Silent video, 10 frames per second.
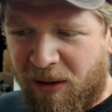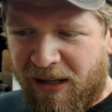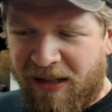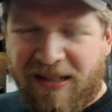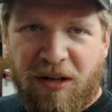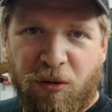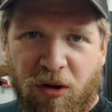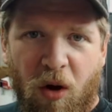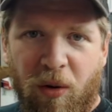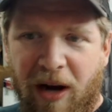they were
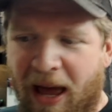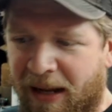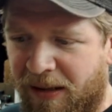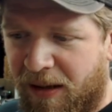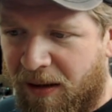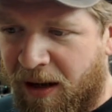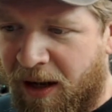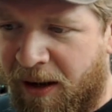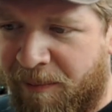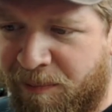considered lower end,
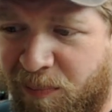um,